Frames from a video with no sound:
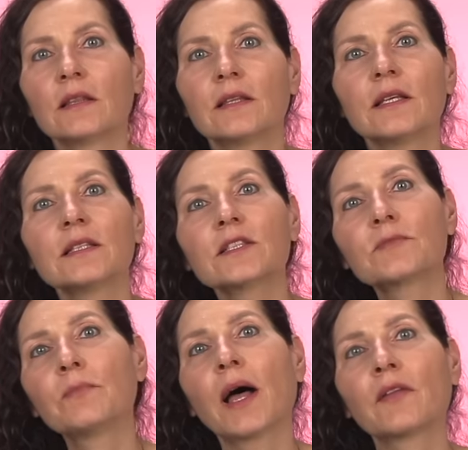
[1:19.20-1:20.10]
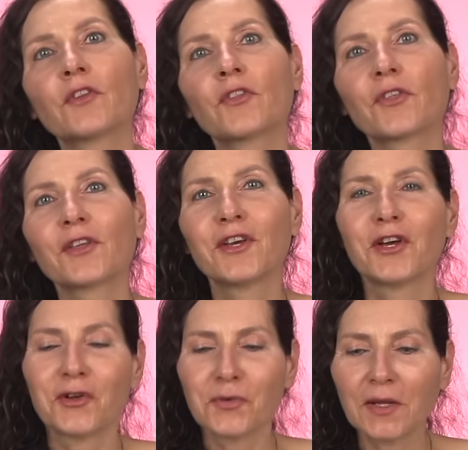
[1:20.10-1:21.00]
This month
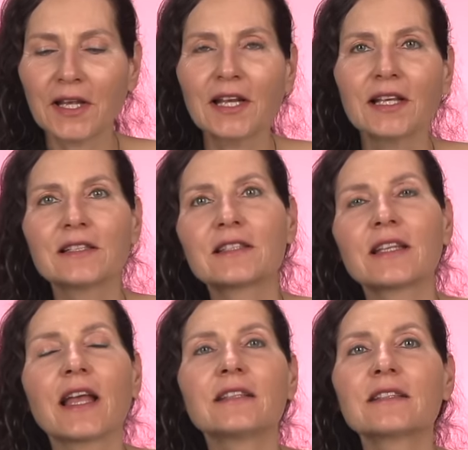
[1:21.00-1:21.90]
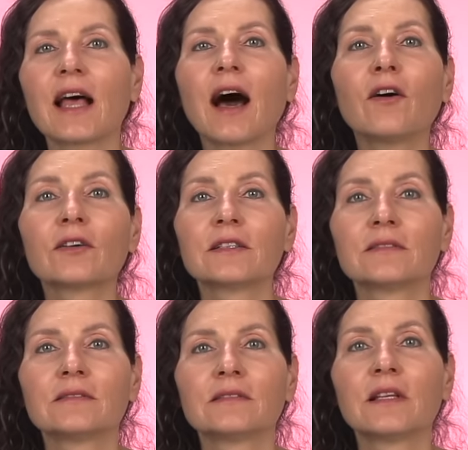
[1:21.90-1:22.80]
really stands out,
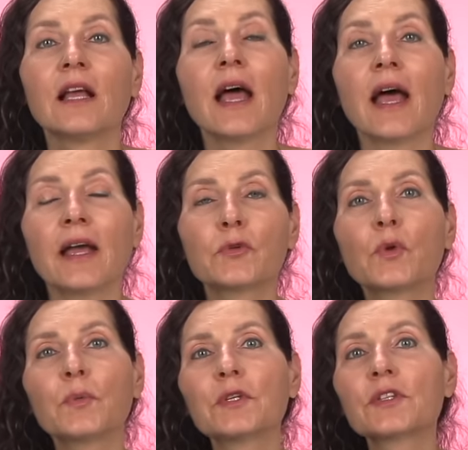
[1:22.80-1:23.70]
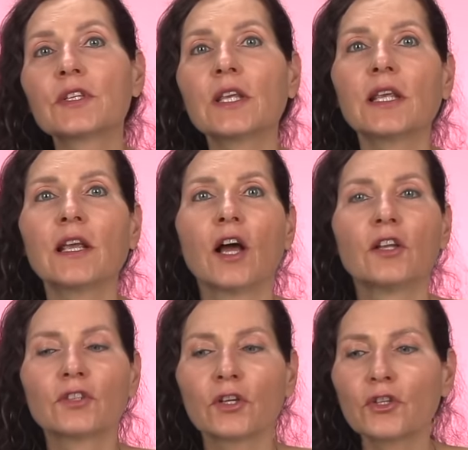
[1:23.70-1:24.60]
and we will see
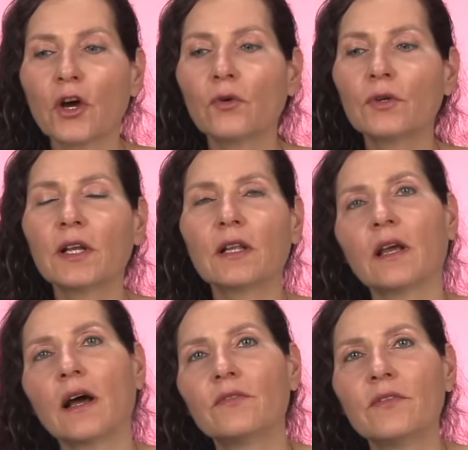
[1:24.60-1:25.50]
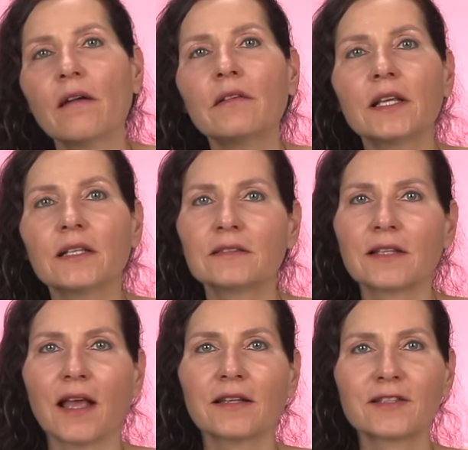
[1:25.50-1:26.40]
not only a very
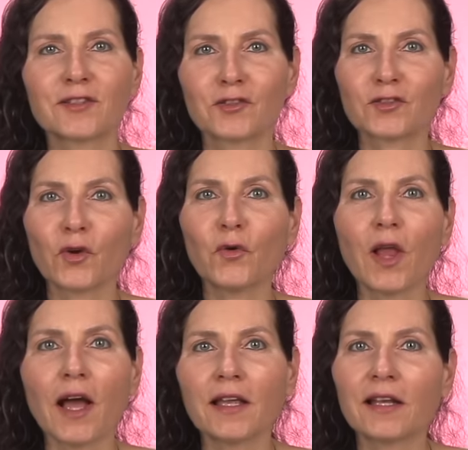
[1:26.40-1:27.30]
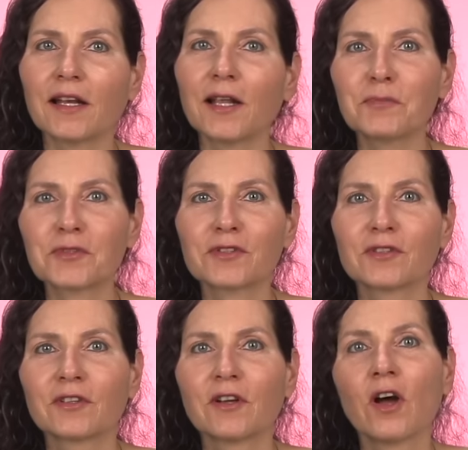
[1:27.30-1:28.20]
intense solar eclipse,
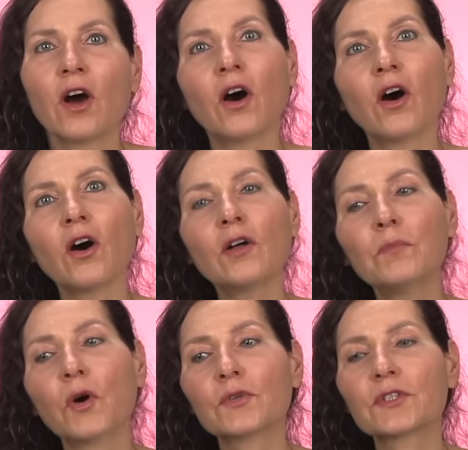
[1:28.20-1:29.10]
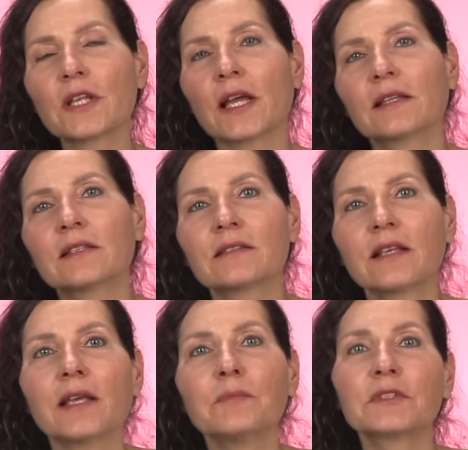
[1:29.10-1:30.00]
almost at the
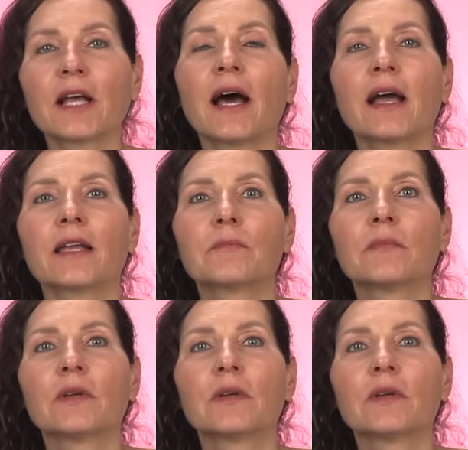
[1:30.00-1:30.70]
same time,